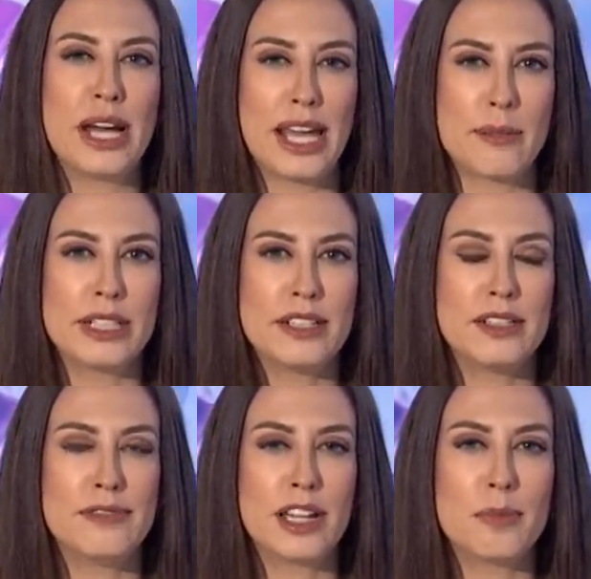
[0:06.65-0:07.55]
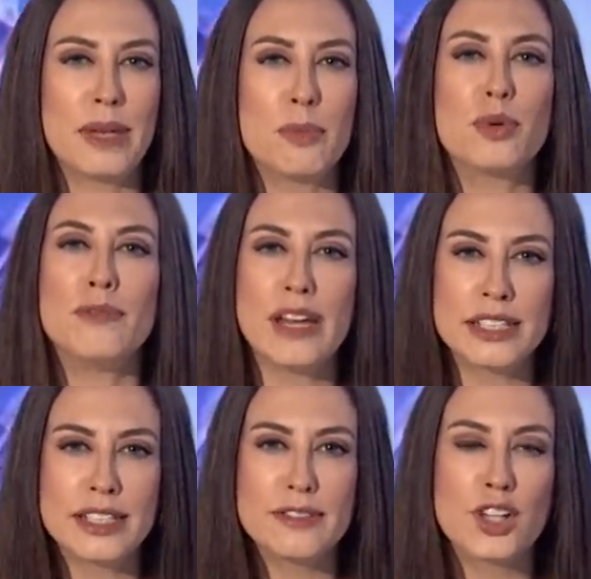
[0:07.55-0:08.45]
of Miami to develop a
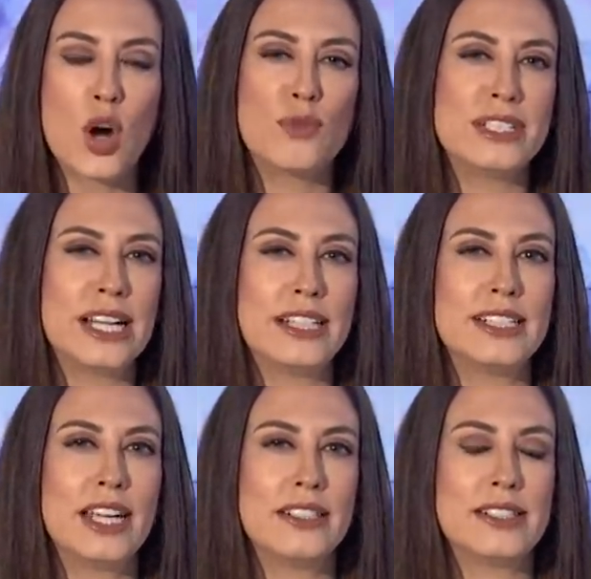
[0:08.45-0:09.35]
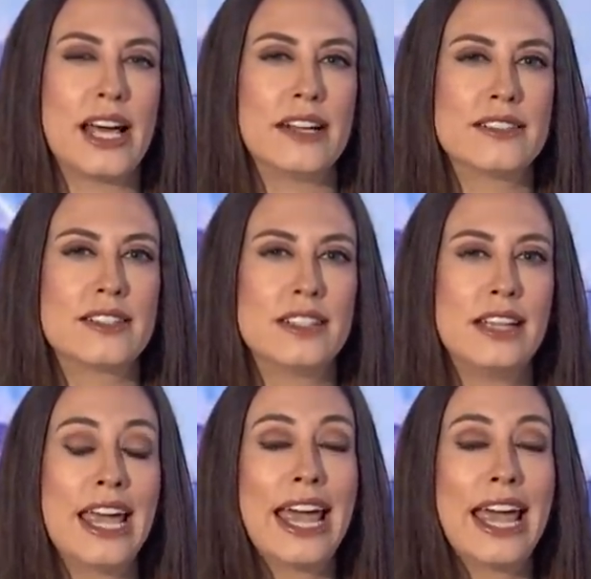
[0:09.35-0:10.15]
preventative COVID-19 test